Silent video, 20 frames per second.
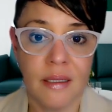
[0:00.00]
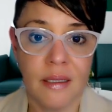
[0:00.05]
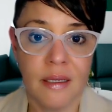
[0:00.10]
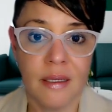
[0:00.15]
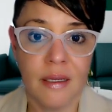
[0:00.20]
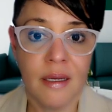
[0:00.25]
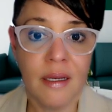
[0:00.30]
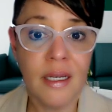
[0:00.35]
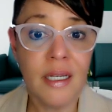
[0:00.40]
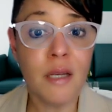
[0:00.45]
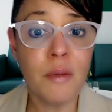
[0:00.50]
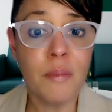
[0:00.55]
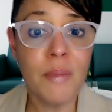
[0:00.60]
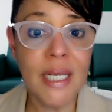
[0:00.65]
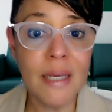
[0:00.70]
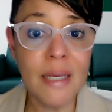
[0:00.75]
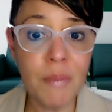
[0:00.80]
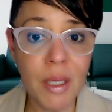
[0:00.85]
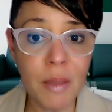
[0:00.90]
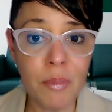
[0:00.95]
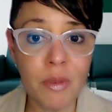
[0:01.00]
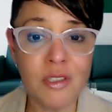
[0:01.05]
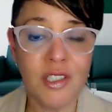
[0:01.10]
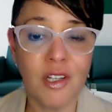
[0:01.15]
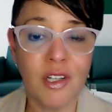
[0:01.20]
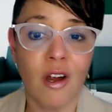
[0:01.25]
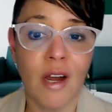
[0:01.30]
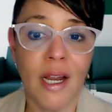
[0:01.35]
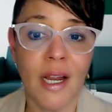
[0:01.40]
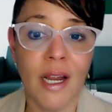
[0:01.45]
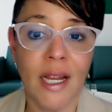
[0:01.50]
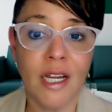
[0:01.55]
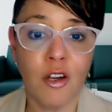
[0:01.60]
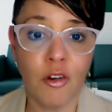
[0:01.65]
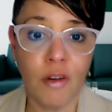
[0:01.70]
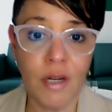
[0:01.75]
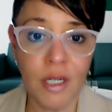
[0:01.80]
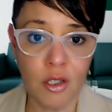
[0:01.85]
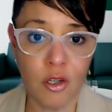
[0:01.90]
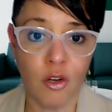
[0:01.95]
Committee members are a
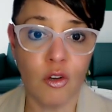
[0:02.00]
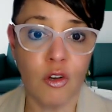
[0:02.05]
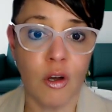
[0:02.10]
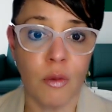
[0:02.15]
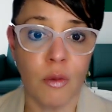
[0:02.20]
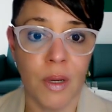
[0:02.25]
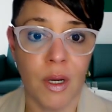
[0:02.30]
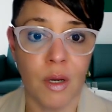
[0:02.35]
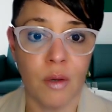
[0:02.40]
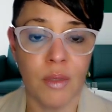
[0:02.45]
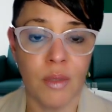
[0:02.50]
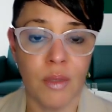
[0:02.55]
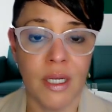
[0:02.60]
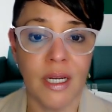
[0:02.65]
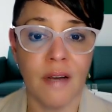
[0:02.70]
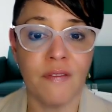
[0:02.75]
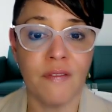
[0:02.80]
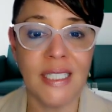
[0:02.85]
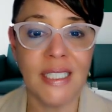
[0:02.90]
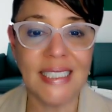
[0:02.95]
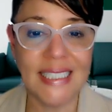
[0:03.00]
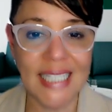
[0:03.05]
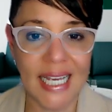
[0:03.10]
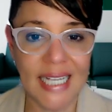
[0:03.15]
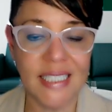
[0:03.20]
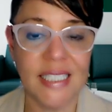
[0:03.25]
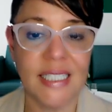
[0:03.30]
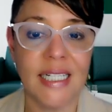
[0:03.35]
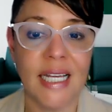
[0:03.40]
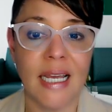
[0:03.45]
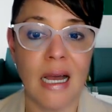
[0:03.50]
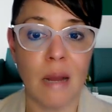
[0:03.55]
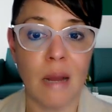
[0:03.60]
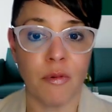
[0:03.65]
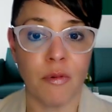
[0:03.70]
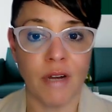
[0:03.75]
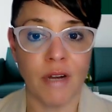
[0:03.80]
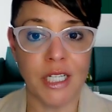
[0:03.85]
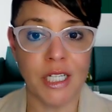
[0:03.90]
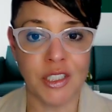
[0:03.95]
critical component of the day-to-day
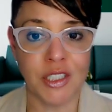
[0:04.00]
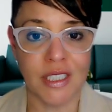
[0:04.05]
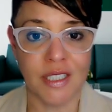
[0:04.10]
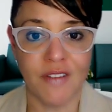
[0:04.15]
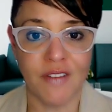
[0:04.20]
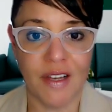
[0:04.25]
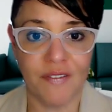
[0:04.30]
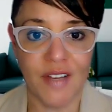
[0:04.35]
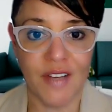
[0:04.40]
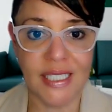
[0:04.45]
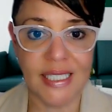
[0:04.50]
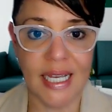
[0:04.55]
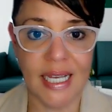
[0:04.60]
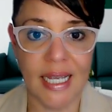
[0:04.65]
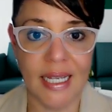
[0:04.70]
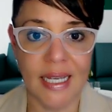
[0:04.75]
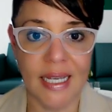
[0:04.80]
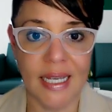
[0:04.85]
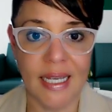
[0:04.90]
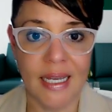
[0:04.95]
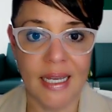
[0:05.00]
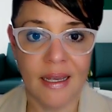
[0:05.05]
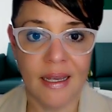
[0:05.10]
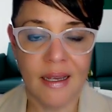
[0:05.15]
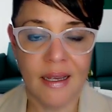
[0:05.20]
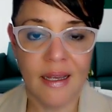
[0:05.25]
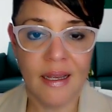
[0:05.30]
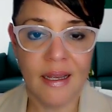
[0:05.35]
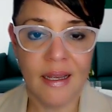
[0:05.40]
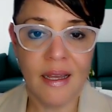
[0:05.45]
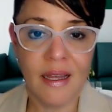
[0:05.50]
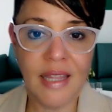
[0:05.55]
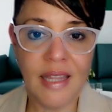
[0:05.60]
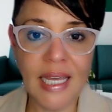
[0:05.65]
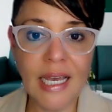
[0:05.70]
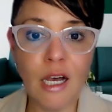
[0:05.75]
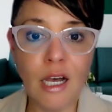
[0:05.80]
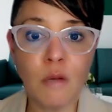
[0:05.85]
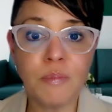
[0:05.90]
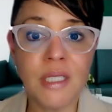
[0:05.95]
operations of FSA. They
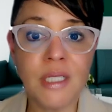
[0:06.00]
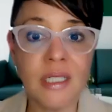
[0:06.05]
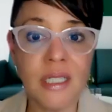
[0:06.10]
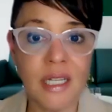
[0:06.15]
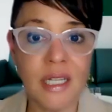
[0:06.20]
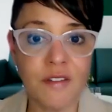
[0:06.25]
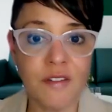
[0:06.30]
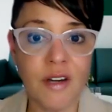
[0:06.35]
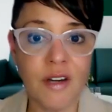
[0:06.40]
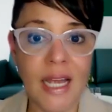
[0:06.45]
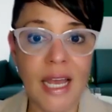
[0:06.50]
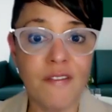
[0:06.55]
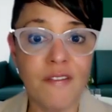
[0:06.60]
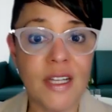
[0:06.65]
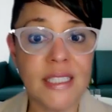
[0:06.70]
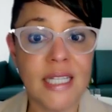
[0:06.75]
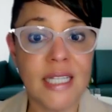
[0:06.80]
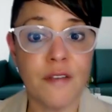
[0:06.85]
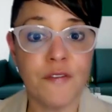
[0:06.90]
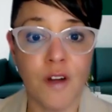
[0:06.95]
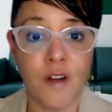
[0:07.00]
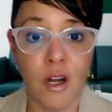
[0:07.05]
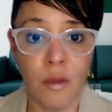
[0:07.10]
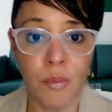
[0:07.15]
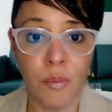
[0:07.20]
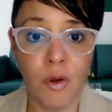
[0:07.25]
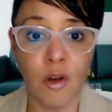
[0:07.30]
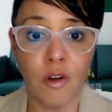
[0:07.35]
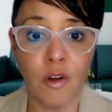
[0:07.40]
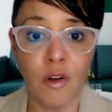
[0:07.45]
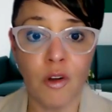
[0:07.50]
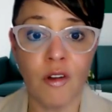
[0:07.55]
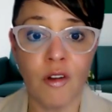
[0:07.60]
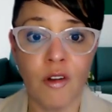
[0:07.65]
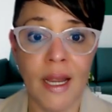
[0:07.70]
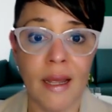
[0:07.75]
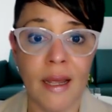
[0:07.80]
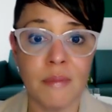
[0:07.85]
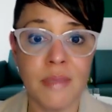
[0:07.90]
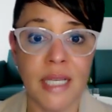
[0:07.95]
help deliver FSA farm
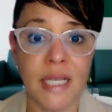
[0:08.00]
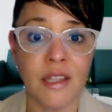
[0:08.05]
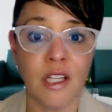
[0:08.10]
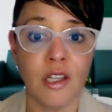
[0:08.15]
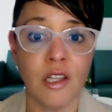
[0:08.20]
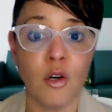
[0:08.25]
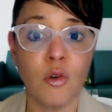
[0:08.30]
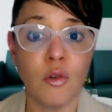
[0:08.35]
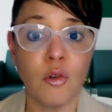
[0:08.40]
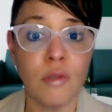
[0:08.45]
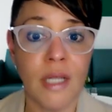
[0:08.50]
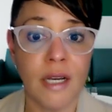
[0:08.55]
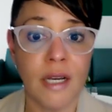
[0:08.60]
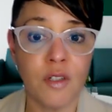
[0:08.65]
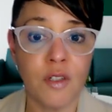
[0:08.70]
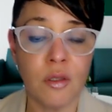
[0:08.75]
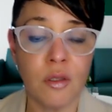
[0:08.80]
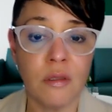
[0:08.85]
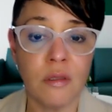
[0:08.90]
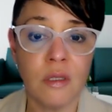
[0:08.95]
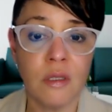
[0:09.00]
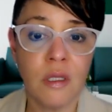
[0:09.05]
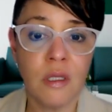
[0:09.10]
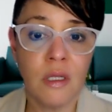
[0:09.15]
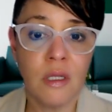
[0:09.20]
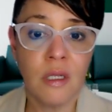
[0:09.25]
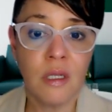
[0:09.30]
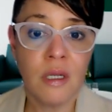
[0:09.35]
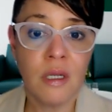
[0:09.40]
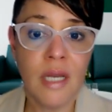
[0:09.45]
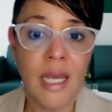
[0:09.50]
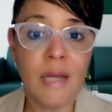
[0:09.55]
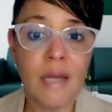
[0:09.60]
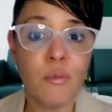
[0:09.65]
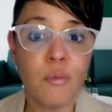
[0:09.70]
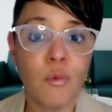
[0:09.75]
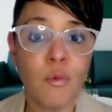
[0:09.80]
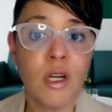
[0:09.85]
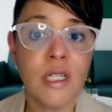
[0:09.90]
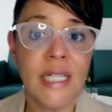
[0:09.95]
programs at the local level
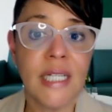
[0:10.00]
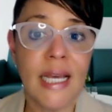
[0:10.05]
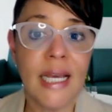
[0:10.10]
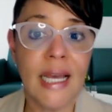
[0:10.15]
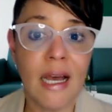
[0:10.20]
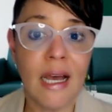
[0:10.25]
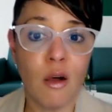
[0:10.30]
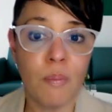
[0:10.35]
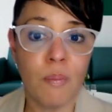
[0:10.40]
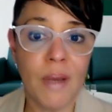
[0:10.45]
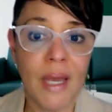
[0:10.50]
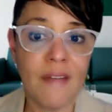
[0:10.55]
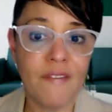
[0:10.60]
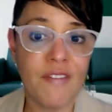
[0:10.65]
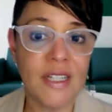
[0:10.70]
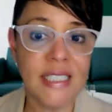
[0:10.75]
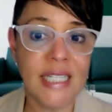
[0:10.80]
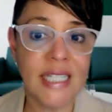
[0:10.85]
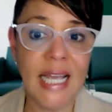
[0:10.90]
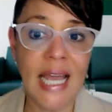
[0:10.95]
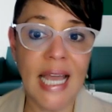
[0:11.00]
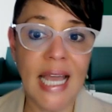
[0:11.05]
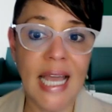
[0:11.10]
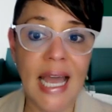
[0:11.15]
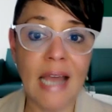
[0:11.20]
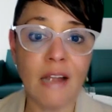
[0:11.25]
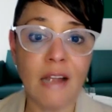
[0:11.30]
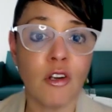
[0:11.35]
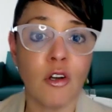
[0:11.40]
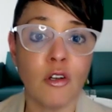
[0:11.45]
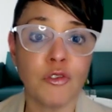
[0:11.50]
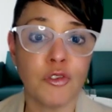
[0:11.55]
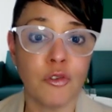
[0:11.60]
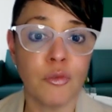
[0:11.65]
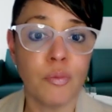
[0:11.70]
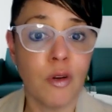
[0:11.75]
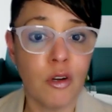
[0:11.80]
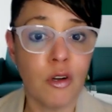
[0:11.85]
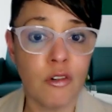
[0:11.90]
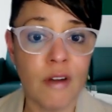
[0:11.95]
and work to help FSA agricultural
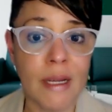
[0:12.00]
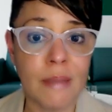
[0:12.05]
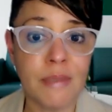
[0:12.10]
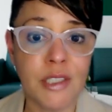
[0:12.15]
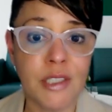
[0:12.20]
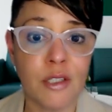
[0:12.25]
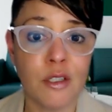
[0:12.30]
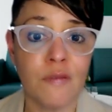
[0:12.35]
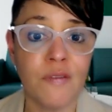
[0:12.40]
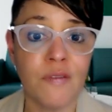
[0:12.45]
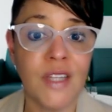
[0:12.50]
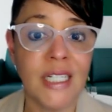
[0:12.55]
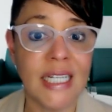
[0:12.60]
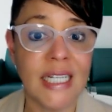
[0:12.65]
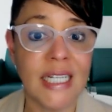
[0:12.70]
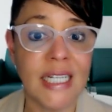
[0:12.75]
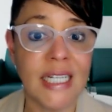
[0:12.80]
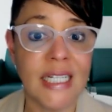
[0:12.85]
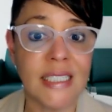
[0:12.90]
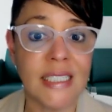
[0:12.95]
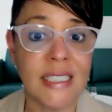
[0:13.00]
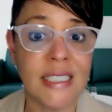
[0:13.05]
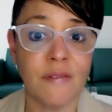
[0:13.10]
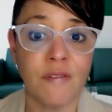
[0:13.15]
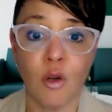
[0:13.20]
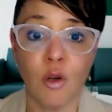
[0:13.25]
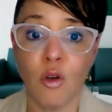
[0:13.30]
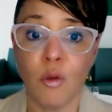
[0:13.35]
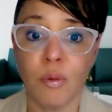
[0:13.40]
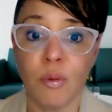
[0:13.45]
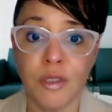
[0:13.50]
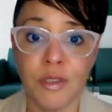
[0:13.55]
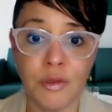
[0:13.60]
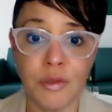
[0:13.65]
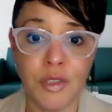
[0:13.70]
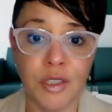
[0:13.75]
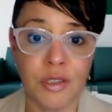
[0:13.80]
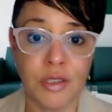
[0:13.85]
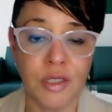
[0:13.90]
programs serve the needs of local producers.